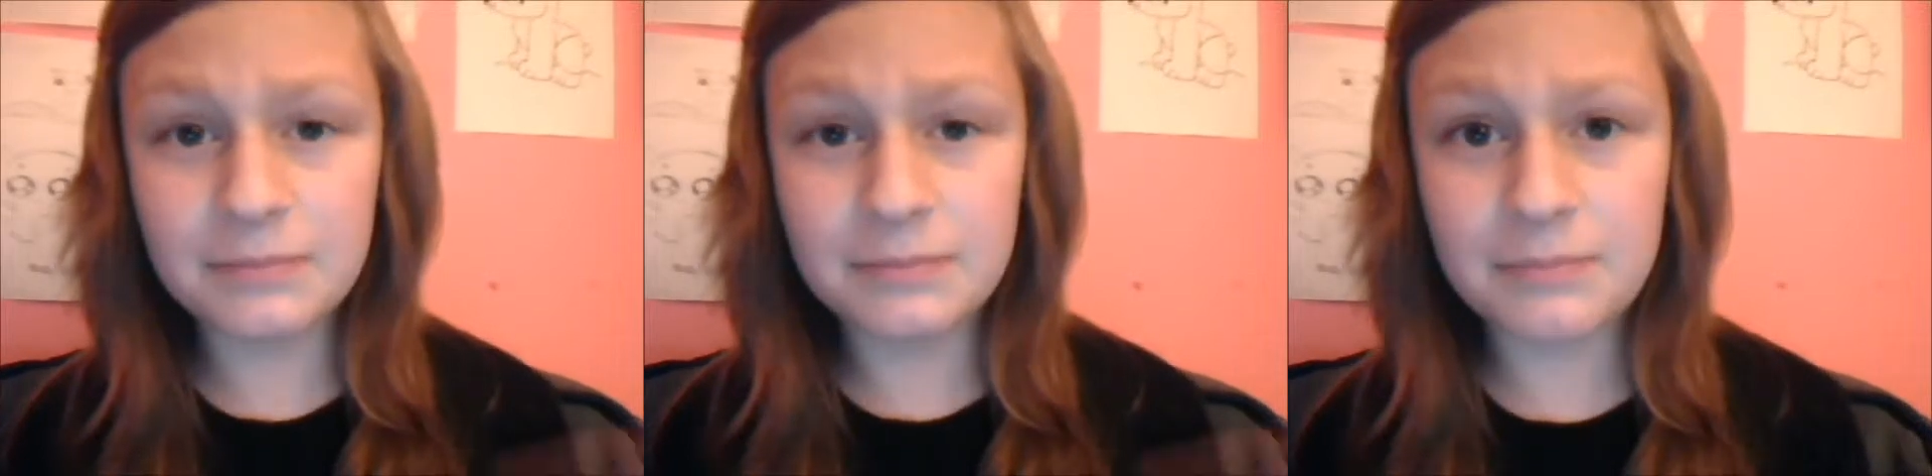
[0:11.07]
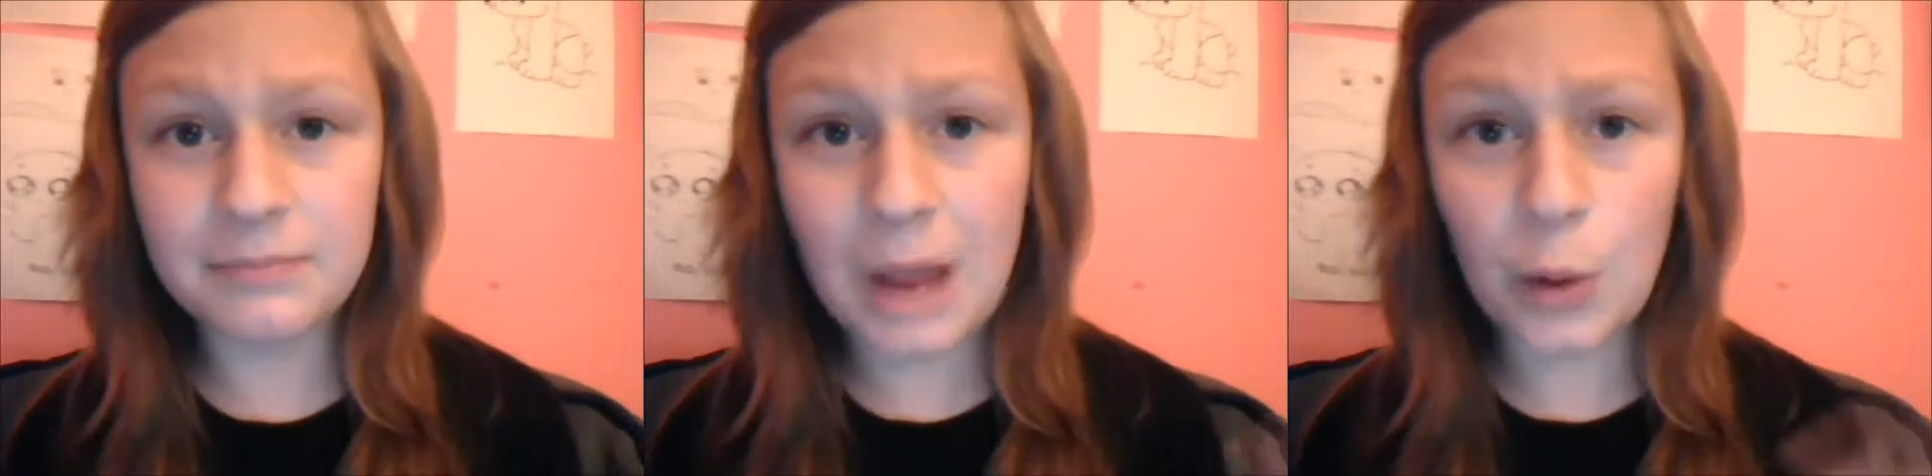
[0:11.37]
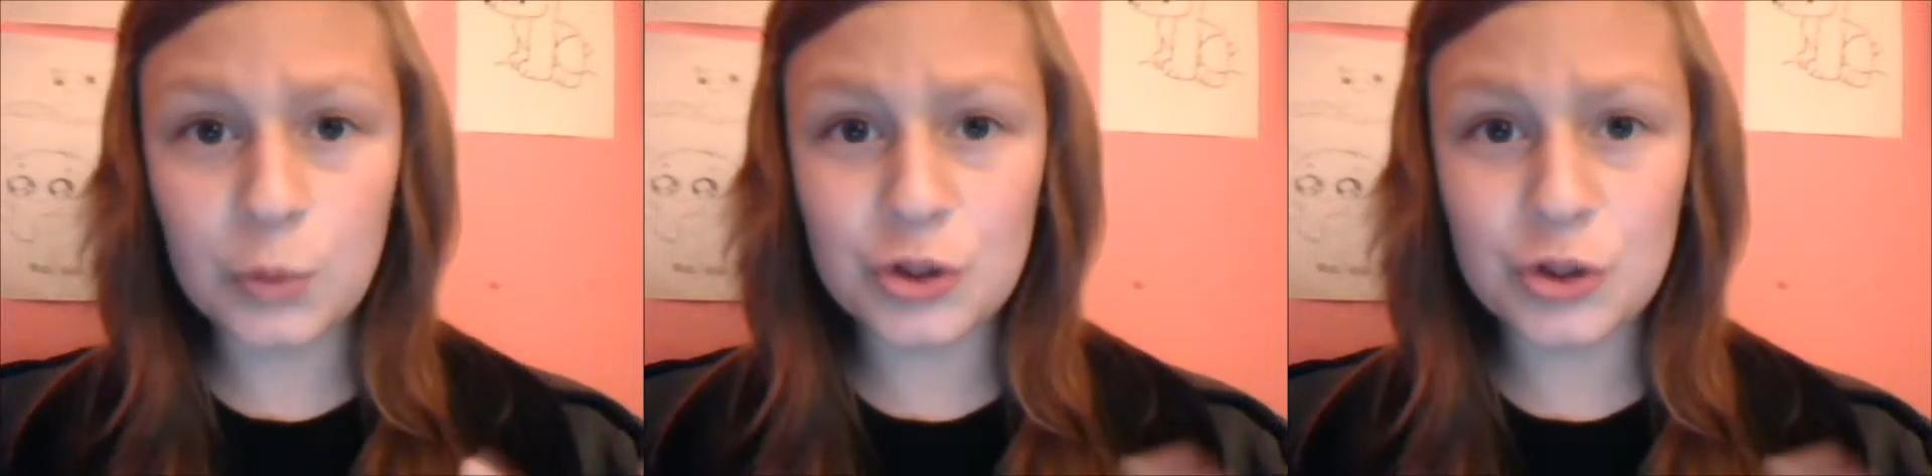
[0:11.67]

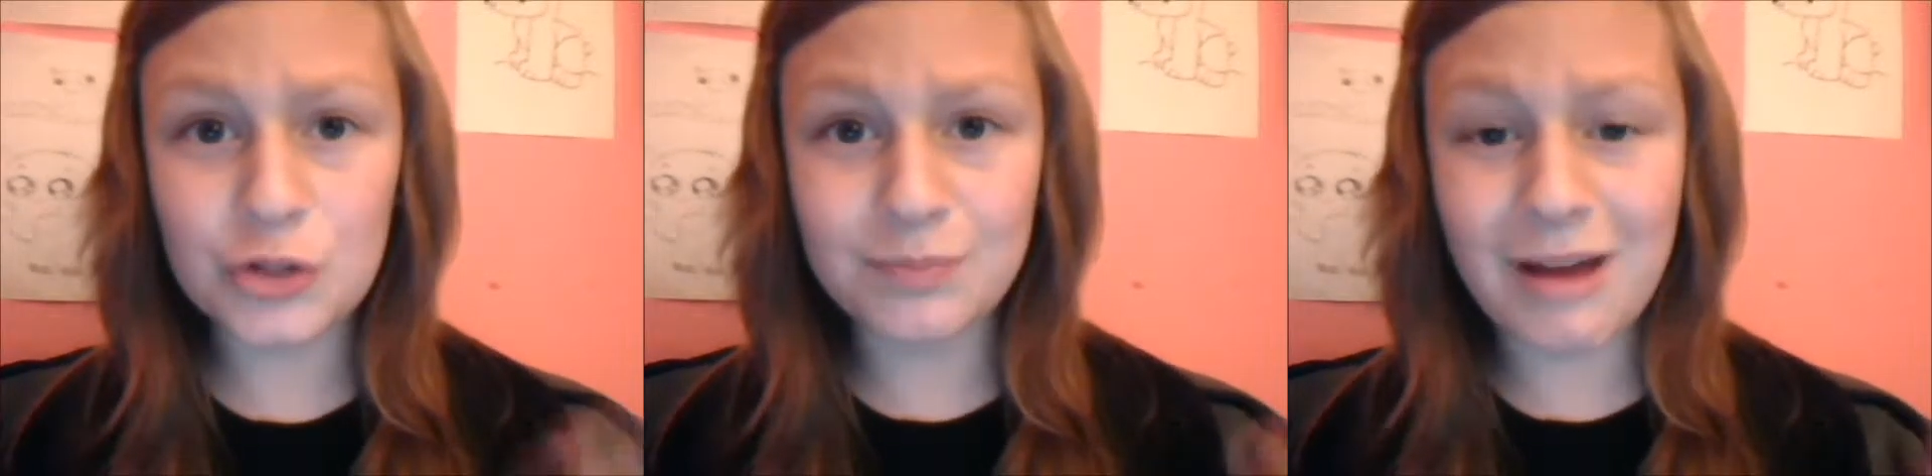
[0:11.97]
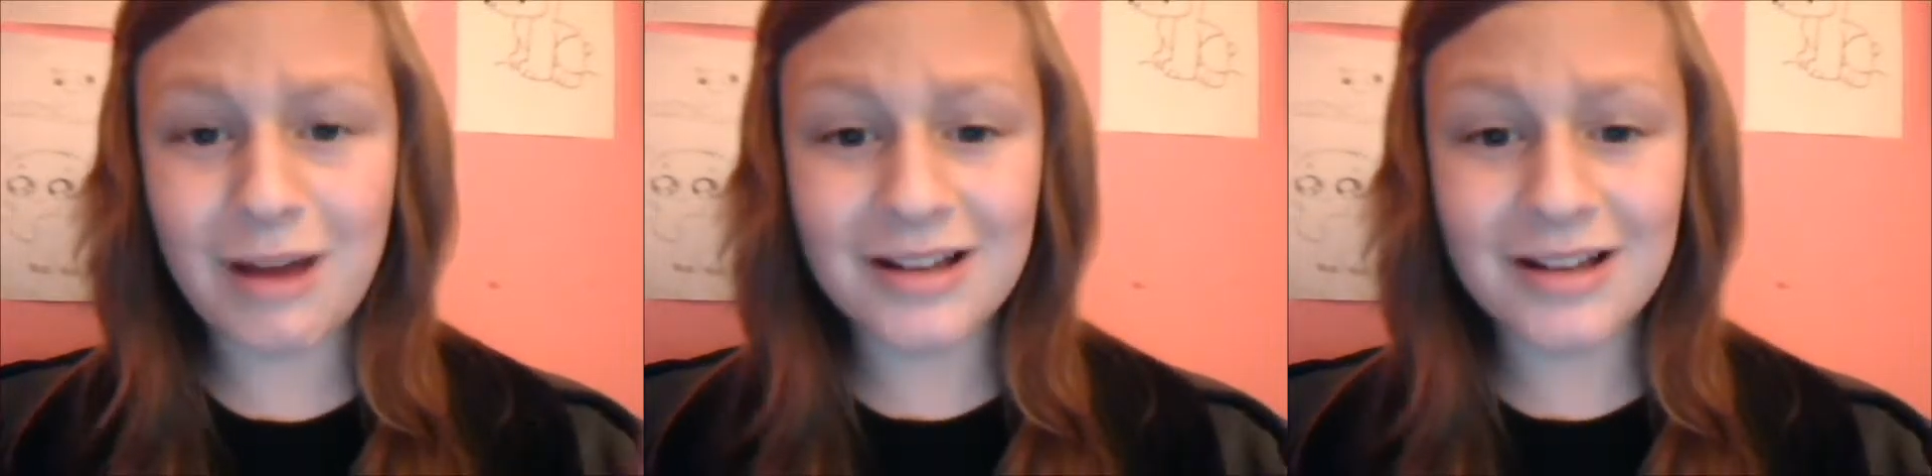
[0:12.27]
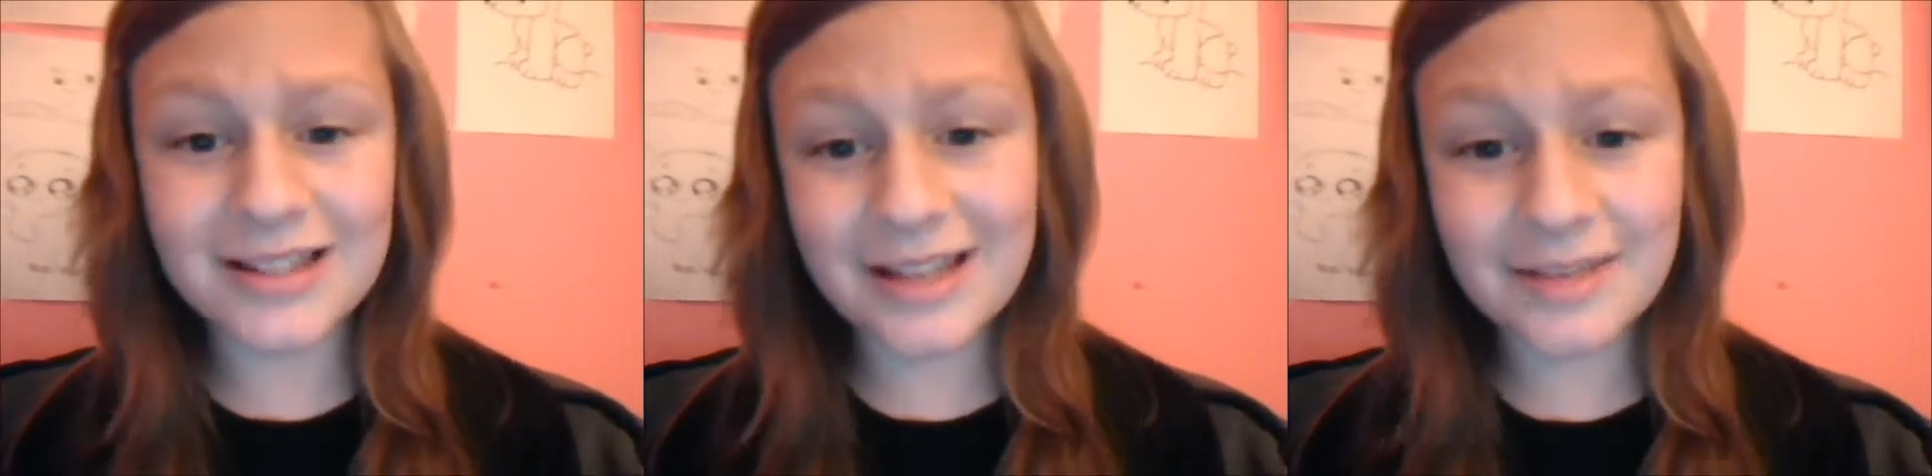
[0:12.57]
pouch box thing